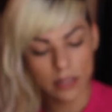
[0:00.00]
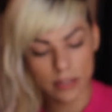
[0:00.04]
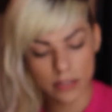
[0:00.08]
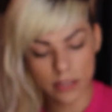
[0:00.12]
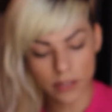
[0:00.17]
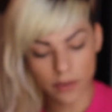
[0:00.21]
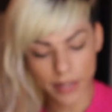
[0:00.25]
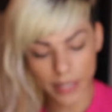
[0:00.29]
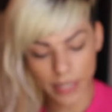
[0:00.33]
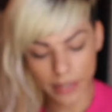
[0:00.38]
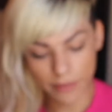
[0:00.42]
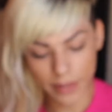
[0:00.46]

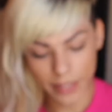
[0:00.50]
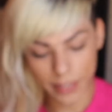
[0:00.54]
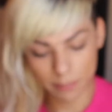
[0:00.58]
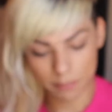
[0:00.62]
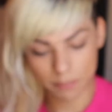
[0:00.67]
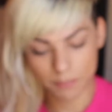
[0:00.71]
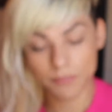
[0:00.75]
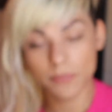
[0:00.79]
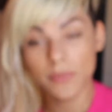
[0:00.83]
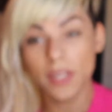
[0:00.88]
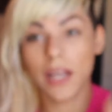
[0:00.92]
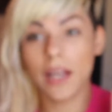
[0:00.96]
So anyway,
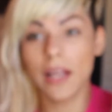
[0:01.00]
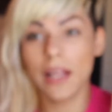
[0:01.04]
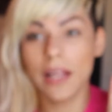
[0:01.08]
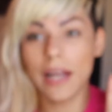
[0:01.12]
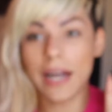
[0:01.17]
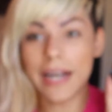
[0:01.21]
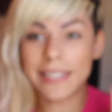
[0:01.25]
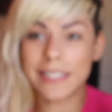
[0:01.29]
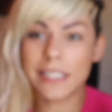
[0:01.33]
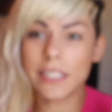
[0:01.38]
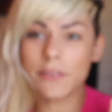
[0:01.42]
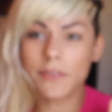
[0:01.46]

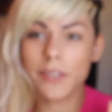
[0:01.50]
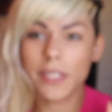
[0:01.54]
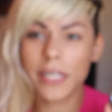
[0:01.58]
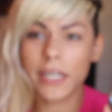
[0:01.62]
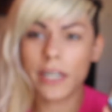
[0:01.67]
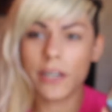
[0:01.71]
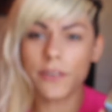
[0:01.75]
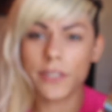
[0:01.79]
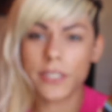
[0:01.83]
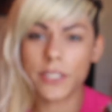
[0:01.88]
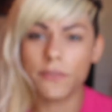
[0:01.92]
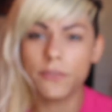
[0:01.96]
I didn't really
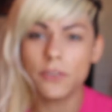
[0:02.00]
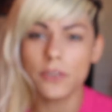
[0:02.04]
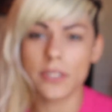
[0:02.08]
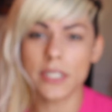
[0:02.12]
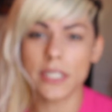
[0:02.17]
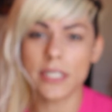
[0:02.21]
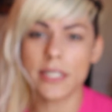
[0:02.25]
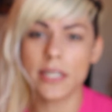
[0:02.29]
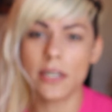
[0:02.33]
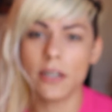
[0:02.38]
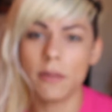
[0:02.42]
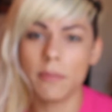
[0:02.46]
go into full
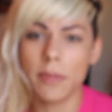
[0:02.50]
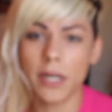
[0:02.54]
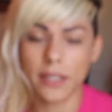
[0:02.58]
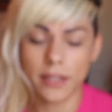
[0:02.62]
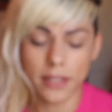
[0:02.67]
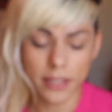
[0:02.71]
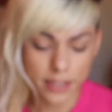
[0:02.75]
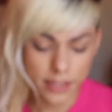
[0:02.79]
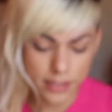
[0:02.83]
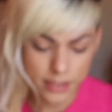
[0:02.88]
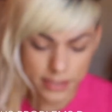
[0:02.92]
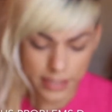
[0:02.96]
detail
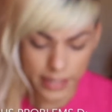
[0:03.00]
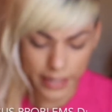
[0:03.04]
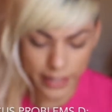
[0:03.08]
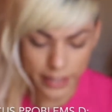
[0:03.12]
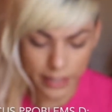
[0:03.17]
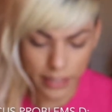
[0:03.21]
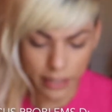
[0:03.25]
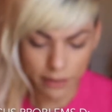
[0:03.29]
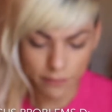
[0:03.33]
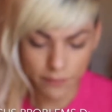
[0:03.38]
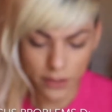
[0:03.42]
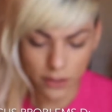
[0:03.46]
about this,
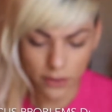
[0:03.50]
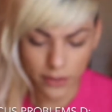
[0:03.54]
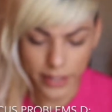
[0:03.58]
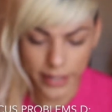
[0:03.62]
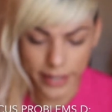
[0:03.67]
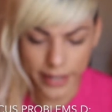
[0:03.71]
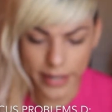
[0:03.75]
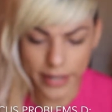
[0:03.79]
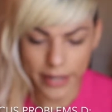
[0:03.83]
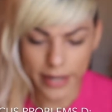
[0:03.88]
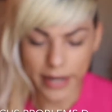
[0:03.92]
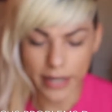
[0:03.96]
and I feel
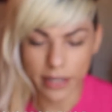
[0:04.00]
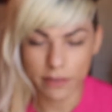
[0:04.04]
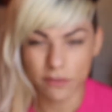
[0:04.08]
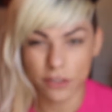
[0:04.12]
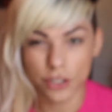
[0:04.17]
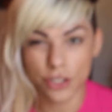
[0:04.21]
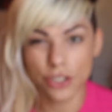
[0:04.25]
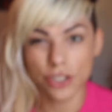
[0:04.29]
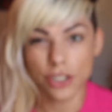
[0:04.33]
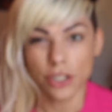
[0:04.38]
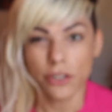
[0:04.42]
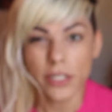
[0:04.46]
like I kind of
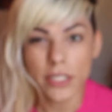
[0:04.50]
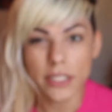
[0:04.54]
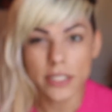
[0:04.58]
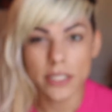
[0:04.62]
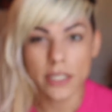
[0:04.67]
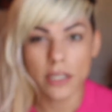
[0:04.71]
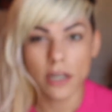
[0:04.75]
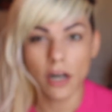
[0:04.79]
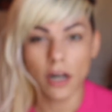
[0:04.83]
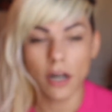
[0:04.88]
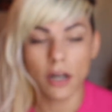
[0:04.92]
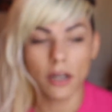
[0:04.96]
just showed it
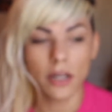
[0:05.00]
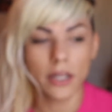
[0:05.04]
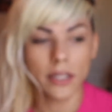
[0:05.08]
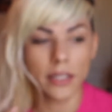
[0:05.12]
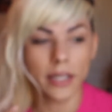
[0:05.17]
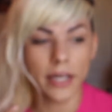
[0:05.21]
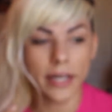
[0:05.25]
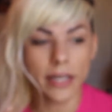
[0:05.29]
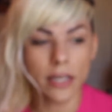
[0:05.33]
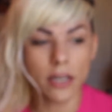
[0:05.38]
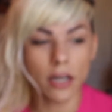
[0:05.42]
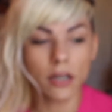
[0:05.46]
to y'all, and
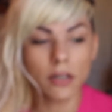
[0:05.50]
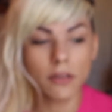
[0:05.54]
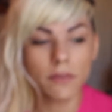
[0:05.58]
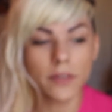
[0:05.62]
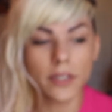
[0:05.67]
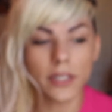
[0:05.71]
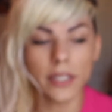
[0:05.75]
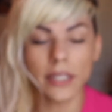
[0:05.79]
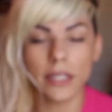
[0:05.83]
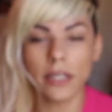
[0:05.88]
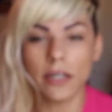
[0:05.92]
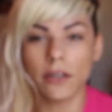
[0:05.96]
like, y'all don't
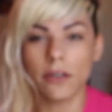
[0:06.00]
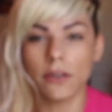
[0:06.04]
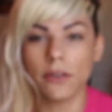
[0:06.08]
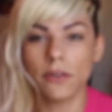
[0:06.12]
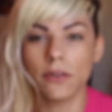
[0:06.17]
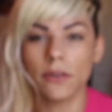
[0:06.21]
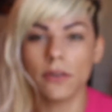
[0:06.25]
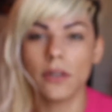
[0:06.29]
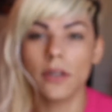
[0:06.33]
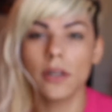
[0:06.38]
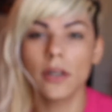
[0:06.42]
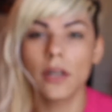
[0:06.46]
really
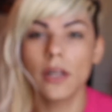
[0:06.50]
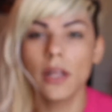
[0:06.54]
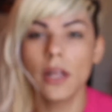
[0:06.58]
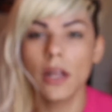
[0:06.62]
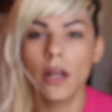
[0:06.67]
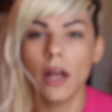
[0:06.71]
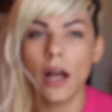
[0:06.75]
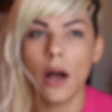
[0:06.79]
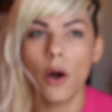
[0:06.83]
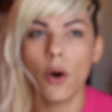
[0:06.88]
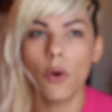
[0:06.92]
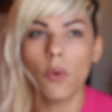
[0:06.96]
know
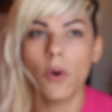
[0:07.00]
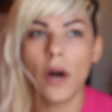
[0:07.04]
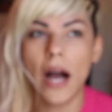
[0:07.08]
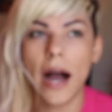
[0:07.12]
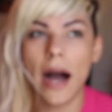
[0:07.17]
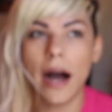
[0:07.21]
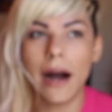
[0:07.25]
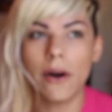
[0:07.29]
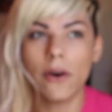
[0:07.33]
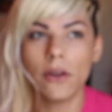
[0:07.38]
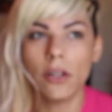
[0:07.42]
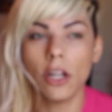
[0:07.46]

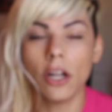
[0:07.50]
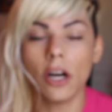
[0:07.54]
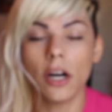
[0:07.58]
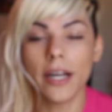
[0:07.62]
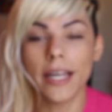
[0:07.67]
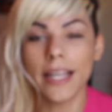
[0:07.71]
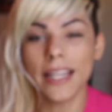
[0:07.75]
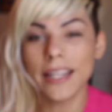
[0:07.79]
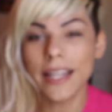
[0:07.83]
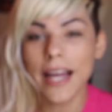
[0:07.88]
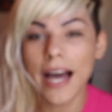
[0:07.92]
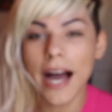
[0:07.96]
how
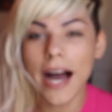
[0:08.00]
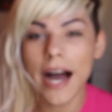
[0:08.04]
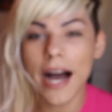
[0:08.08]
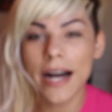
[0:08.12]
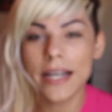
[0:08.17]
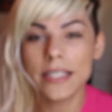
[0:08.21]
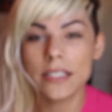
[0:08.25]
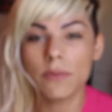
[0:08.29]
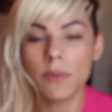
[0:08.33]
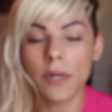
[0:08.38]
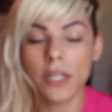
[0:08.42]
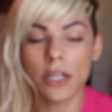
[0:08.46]
long it
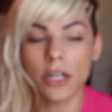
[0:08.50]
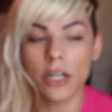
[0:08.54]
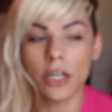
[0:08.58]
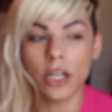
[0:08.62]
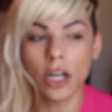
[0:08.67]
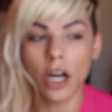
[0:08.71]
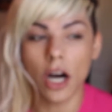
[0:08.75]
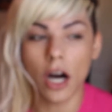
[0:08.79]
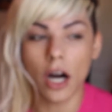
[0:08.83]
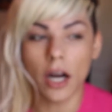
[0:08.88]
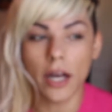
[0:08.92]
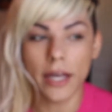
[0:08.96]
lasts, whether or
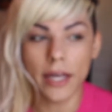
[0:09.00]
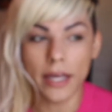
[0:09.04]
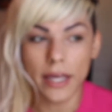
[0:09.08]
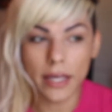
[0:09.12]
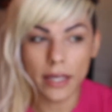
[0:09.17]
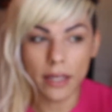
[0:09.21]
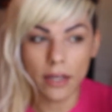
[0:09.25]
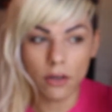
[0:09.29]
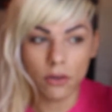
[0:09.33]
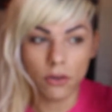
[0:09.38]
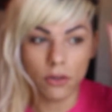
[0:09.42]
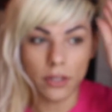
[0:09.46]
not
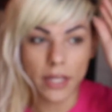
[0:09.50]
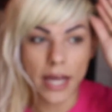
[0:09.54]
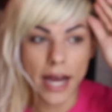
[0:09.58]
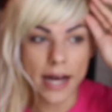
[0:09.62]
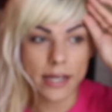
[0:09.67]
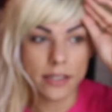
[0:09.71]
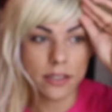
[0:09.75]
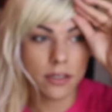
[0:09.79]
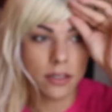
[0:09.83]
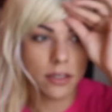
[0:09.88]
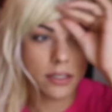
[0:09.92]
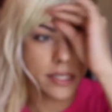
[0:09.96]
it'll
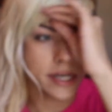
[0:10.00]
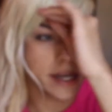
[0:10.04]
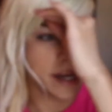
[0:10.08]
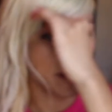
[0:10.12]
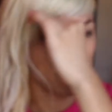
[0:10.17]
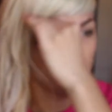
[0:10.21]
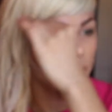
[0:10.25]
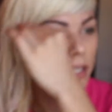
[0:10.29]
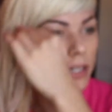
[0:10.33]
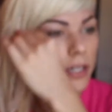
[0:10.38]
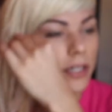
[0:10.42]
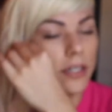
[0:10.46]
last all day,
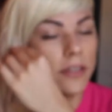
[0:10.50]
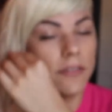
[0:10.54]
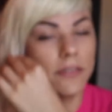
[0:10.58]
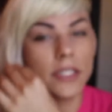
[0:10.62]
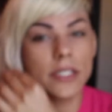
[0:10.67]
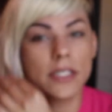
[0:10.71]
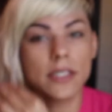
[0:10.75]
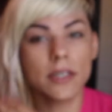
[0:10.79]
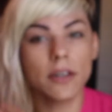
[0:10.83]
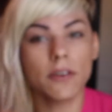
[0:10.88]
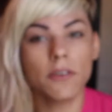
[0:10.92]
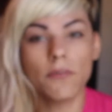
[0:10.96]
whether
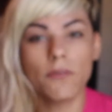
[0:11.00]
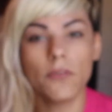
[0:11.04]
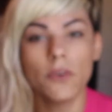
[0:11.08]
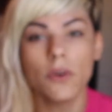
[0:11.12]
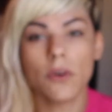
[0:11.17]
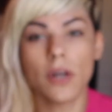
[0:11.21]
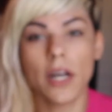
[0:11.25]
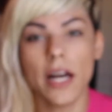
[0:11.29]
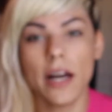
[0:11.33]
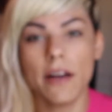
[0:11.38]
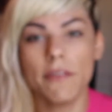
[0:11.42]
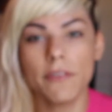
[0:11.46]
it's
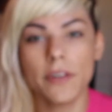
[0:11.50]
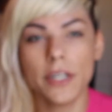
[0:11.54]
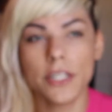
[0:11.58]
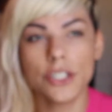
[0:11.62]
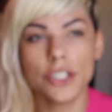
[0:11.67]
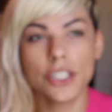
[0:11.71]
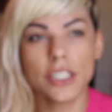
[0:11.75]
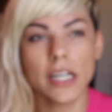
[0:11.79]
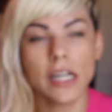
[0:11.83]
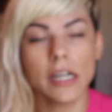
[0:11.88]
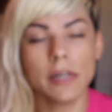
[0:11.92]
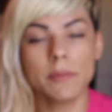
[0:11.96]
full
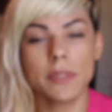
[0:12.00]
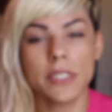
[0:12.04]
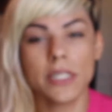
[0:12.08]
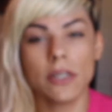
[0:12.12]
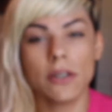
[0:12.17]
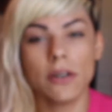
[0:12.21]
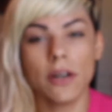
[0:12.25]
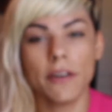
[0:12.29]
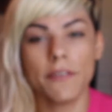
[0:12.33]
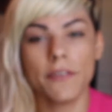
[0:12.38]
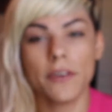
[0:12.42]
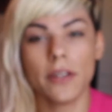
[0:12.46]
coverage type
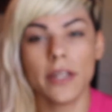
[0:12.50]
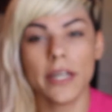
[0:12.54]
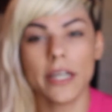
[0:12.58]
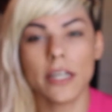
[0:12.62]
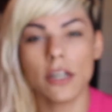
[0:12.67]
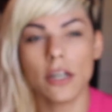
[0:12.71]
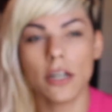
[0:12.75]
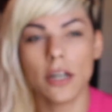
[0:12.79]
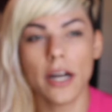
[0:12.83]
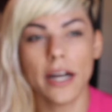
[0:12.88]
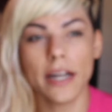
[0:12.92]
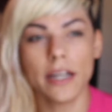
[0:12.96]
deal. I feel like
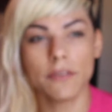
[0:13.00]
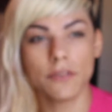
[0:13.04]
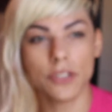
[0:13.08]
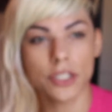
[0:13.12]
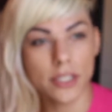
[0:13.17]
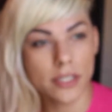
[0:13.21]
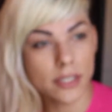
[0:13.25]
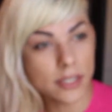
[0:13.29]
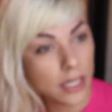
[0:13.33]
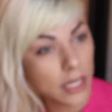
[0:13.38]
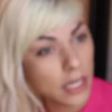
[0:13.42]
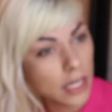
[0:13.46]
y'all kind of
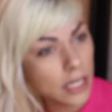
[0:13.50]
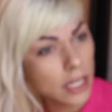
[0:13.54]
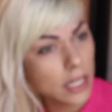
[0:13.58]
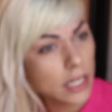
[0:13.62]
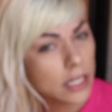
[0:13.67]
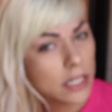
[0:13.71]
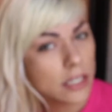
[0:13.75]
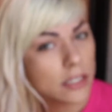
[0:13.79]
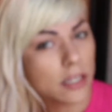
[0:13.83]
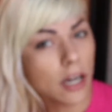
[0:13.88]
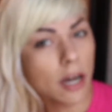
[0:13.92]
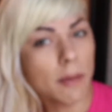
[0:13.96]
just
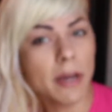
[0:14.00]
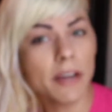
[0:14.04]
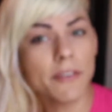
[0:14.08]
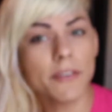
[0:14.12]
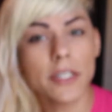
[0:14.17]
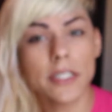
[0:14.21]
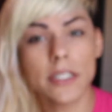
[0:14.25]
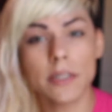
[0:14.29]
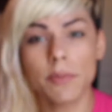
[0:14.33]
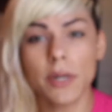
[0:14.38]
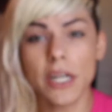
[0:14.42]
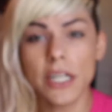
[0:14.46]
saw my
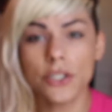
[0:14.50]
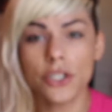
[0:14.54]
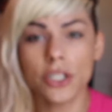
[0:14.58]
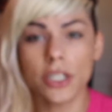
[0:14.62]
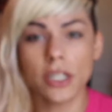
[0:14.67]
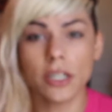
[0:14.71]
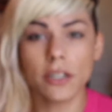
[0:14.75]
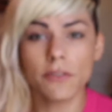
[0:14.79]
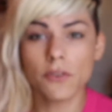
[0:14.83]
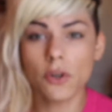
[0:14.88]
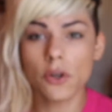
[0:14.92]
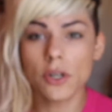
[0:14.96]
first impression,
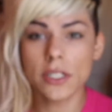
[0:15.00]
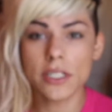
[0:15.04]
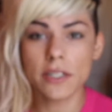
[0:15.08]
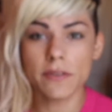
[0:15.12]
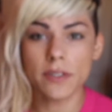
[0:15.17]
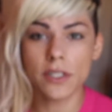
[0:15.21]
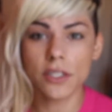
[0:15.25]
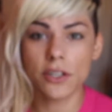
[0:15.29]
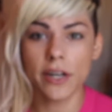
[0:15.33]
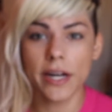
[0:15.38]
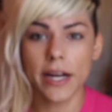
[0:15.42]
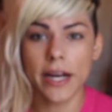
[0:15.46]
and of course it
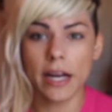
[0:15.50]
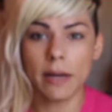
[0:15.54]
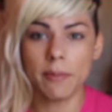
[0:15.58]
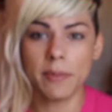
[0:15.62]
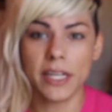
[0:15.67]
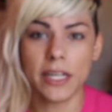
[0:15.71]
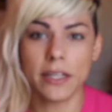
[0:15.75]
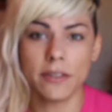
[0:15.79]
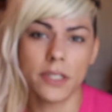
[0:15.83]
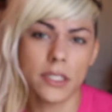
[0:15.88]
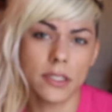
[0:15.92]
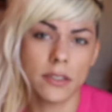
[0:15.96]
was great. I
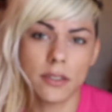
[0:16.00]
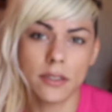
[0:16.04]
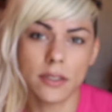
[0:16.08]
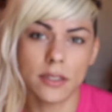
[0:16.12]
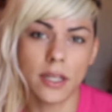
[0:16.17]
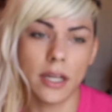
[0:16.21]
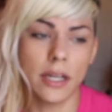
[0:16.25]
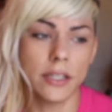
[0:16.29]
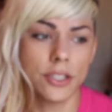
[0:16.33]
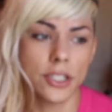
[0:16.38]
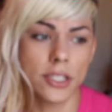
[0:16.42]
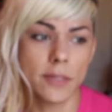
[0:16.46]
mean, I
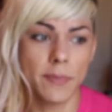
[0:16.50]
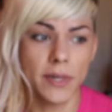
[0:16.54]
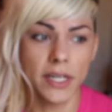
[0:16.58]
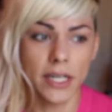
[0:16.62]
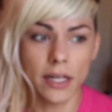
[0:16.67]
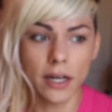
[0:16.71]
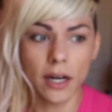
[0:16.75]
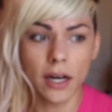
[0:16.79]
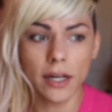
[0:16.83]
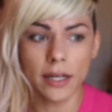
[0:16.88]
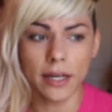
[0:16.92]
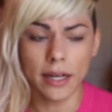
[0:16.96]
just put
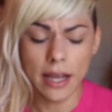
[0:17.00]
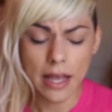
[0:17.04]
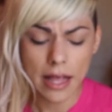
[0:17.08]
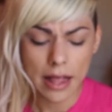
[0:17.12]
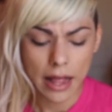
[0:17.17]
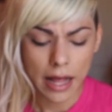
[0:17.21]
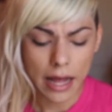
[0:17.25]
it on.